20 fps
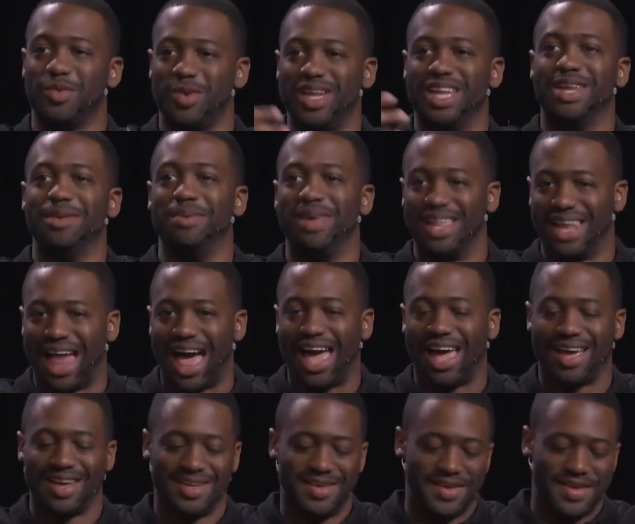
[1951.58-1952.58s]
we need to be
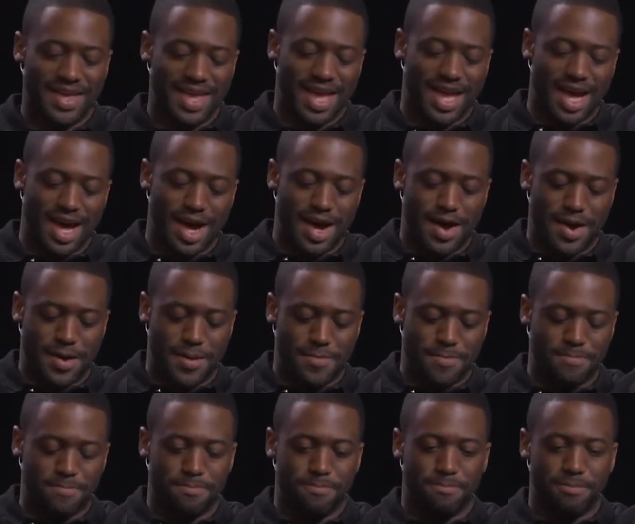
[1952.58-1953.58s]
light. Um,
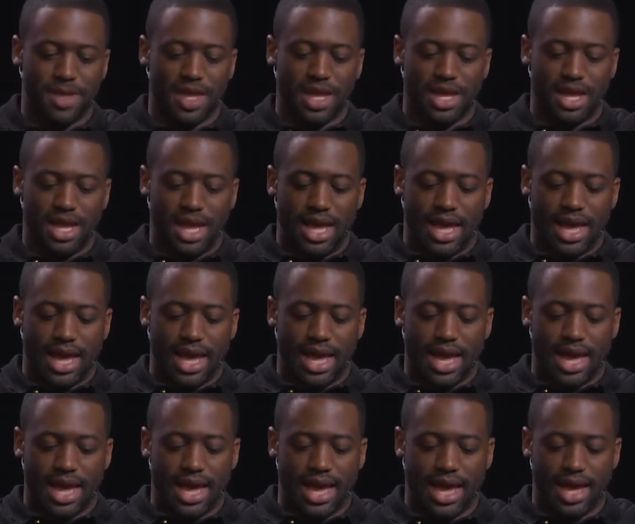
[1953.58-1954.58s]

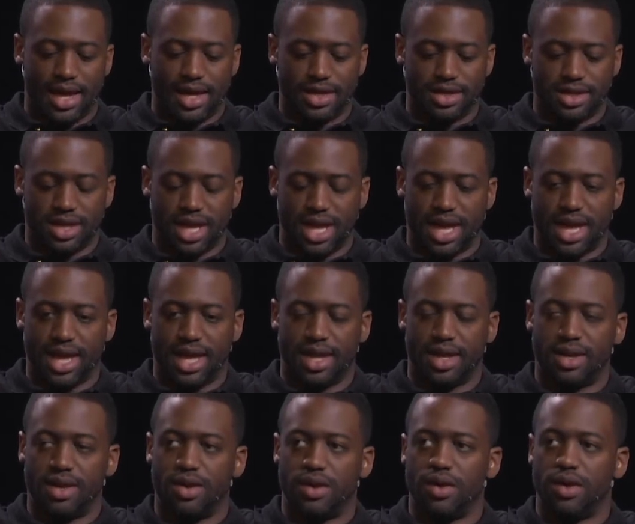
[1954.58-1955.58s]
and
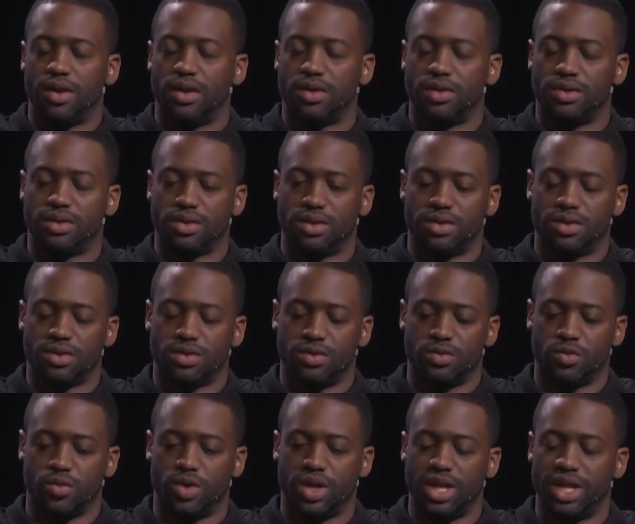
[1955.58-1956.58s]
and
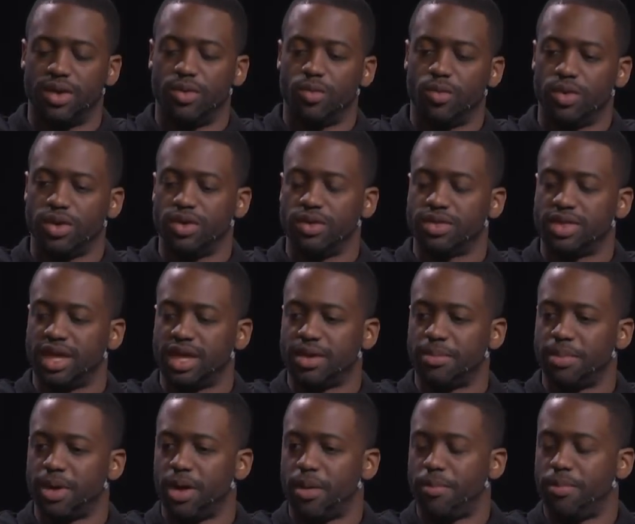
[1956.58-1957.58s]
really, when you think
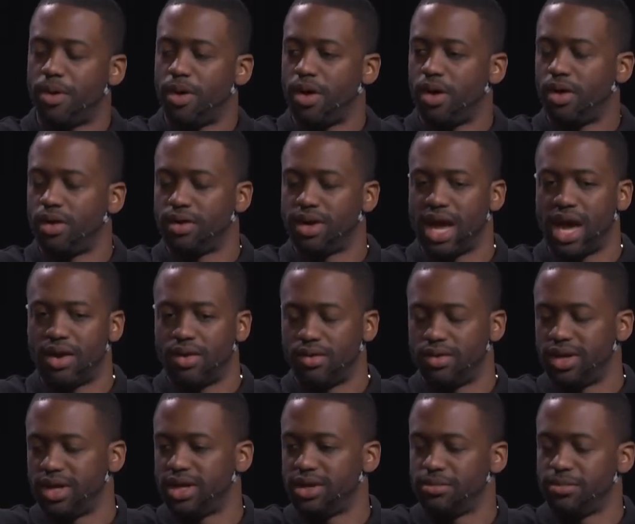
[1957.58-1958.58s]
about Paul, not
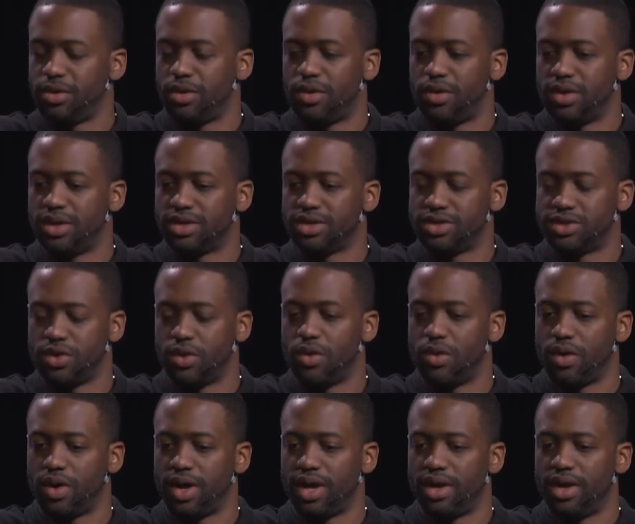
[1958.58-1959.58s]
only him knowing his
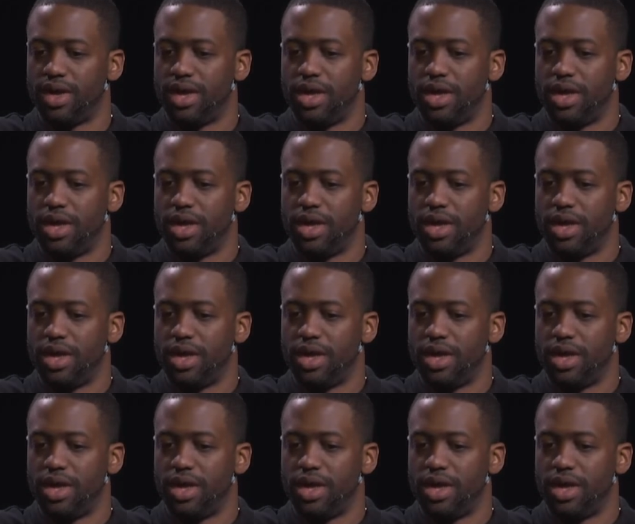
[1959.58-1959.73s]
story,